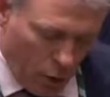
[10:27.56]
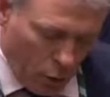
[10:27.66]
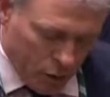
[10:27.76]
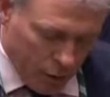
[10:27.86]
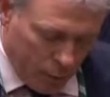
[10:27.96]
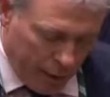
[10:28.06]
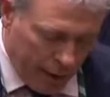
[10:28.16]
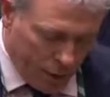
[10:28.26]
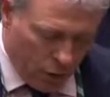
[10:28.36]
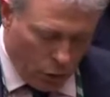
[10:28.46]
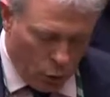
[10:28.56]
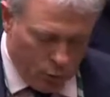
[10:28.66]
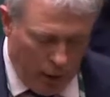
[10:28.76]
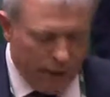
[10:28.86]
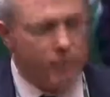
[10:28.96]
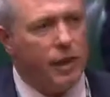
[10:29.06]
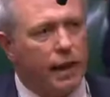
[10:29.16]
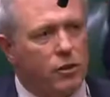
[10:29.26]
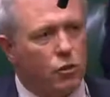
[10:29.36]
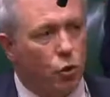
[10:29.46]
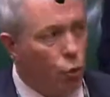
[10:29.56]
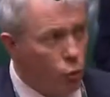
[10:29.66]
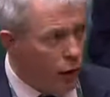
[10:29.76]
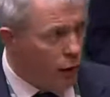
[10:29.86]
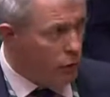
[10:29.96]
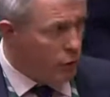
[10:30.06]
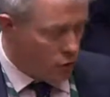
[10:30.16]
also please record my thanks to all those who have